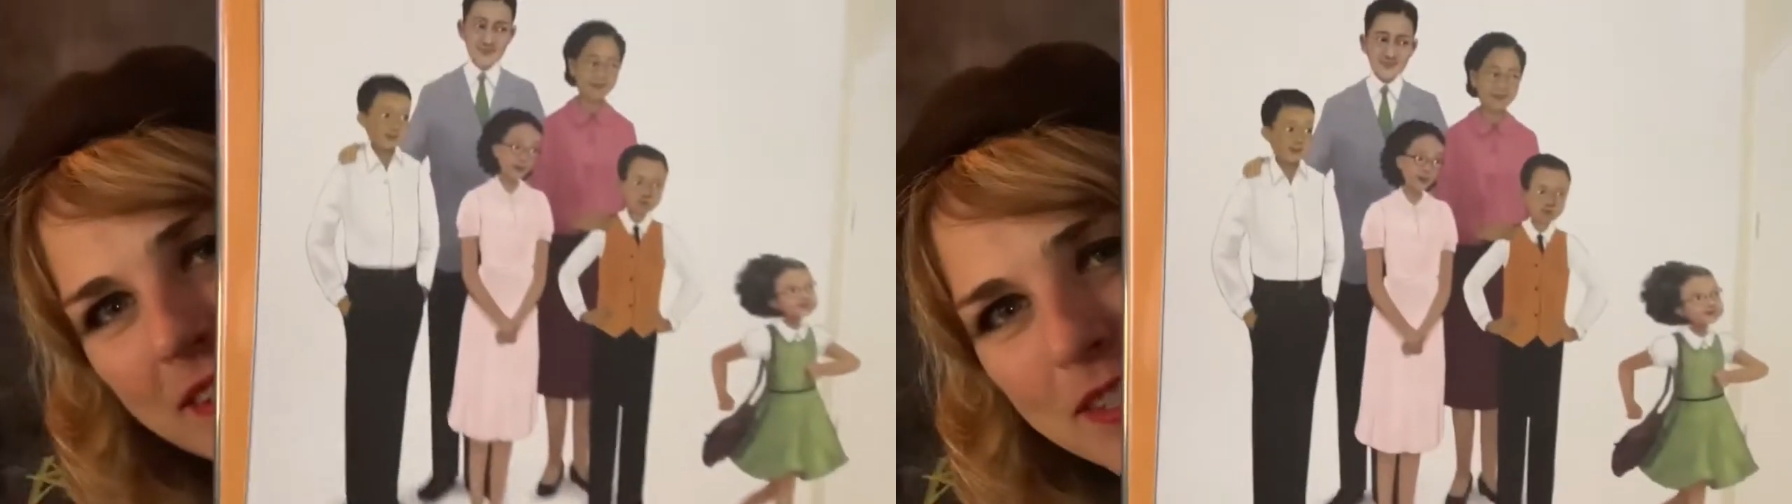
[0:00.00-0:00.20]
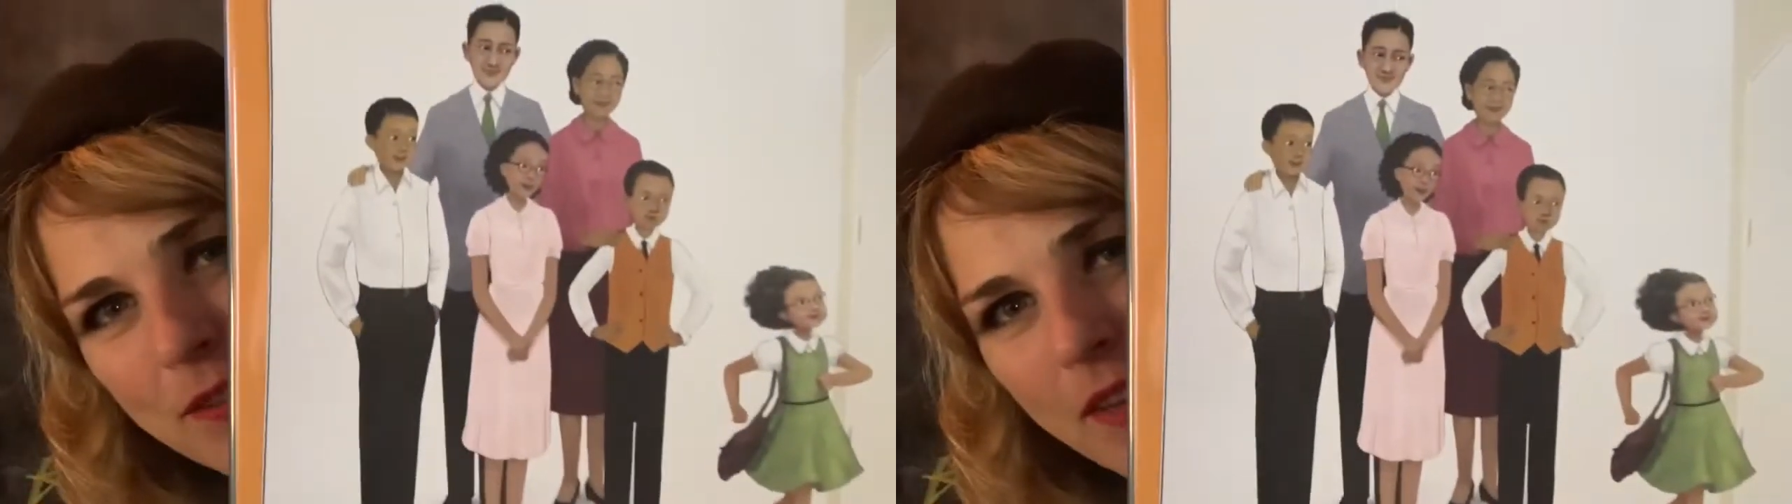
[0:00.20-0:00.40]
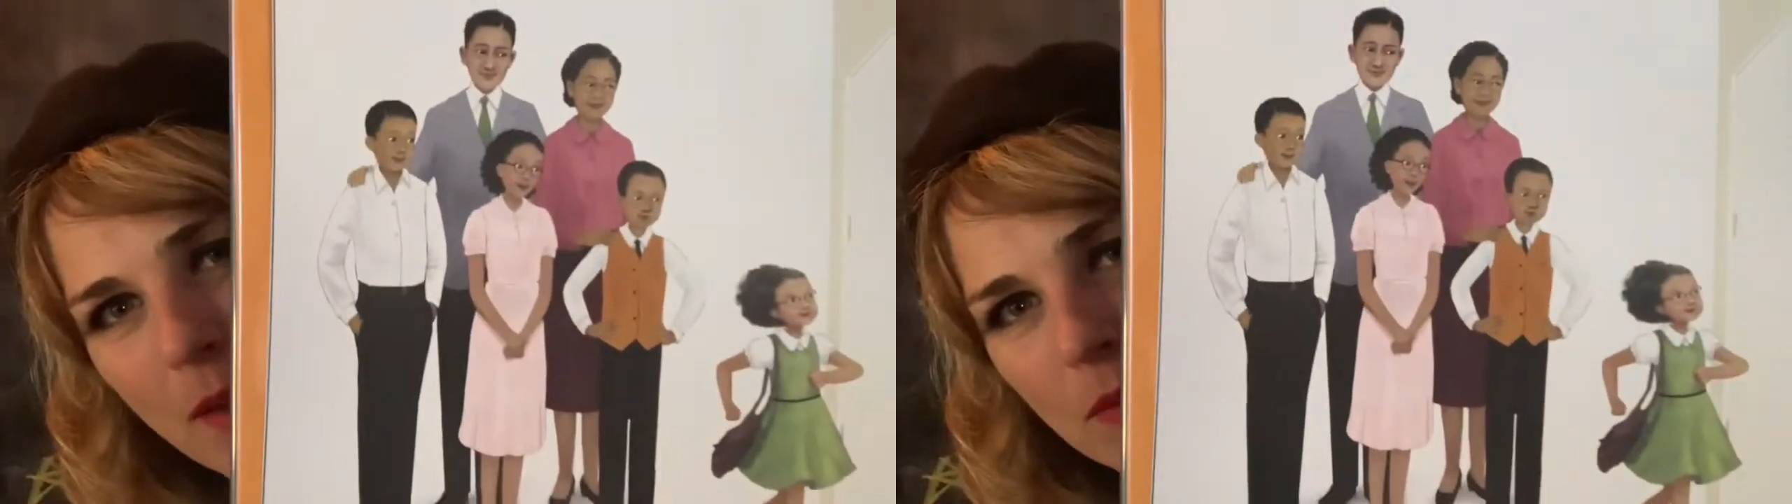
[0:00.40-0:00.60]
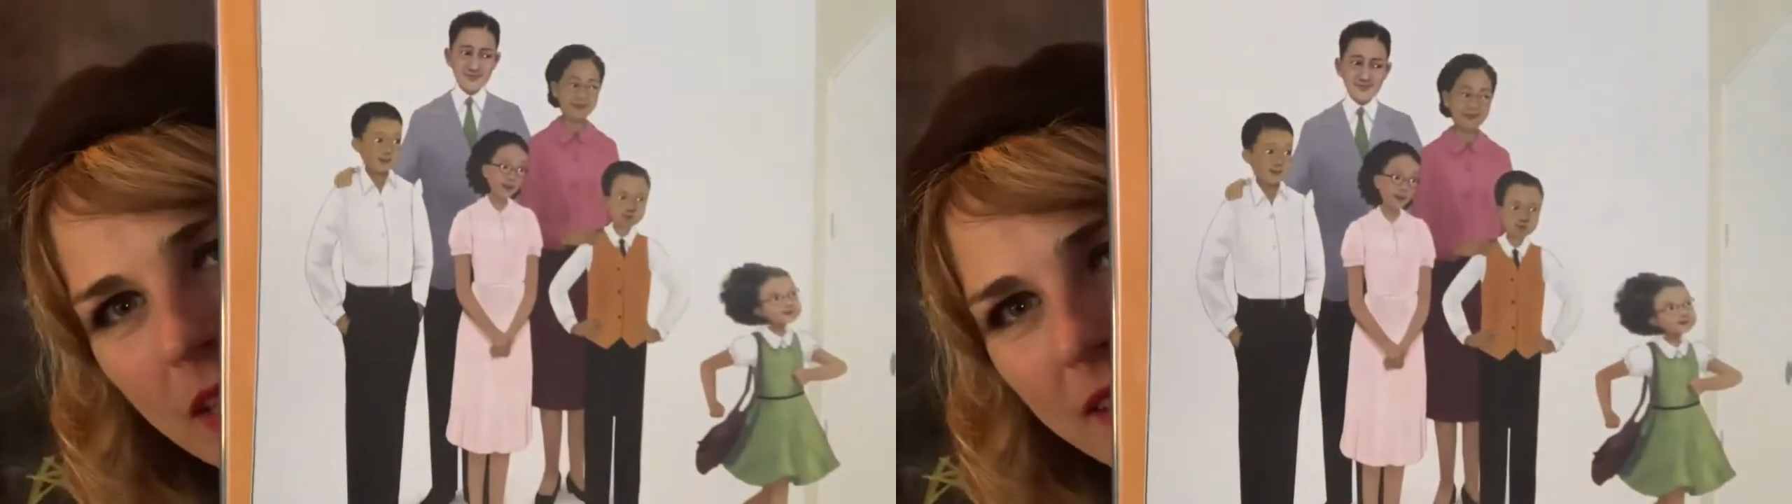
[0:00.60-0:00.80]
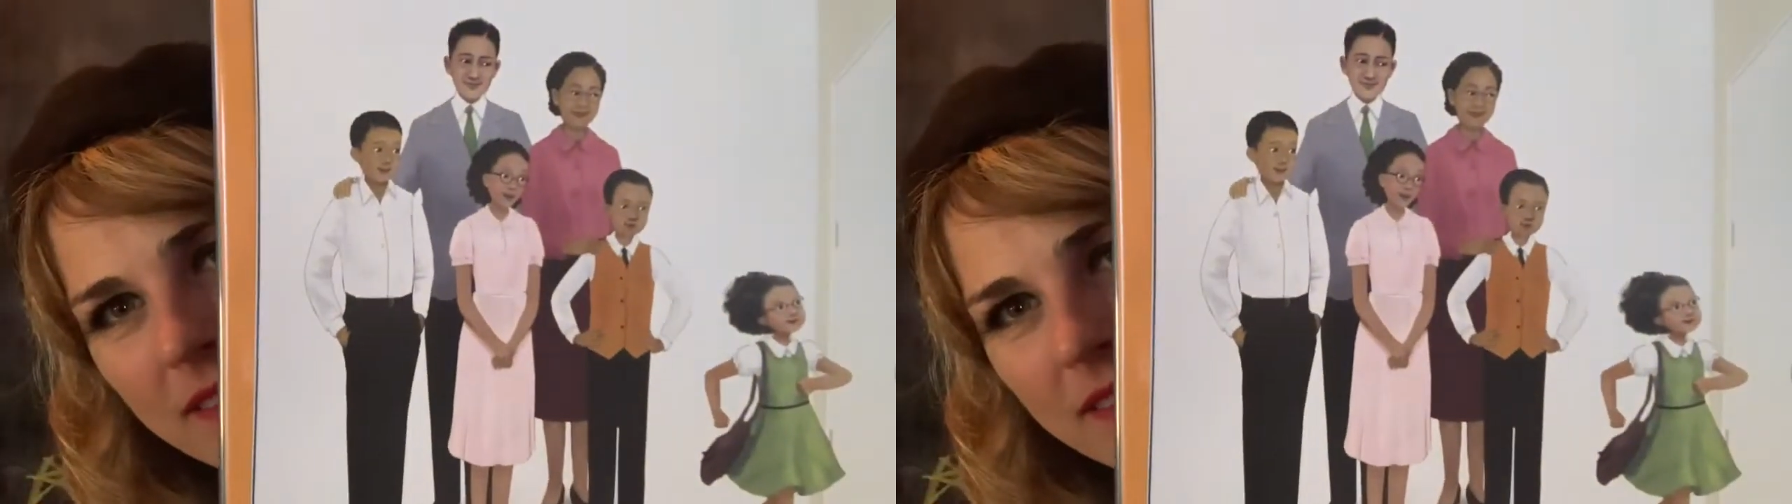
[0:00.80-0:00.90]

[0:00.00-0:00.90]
the family.